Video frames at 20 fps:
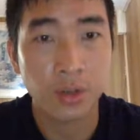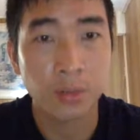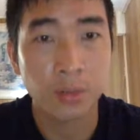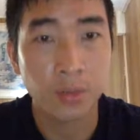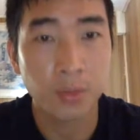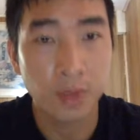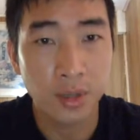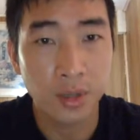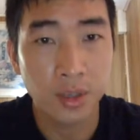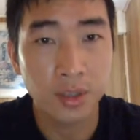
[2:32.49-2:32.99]

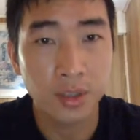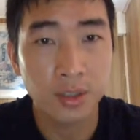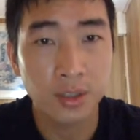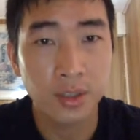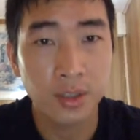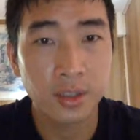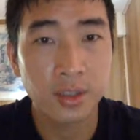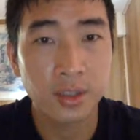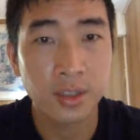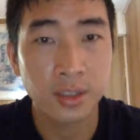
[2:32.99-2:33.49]

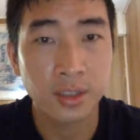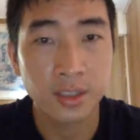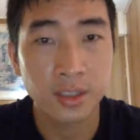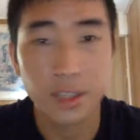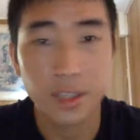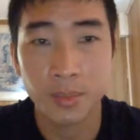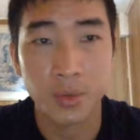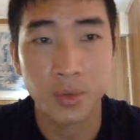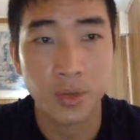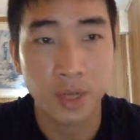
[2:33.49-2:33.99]
modern, and
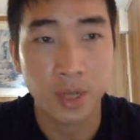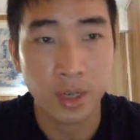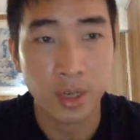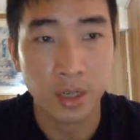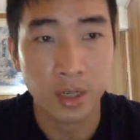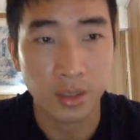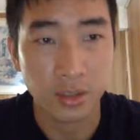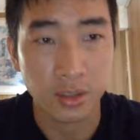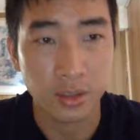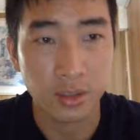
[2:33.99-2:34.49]
contemporary
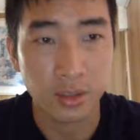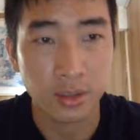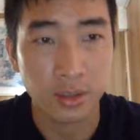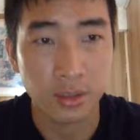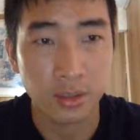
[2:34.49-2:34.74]
art,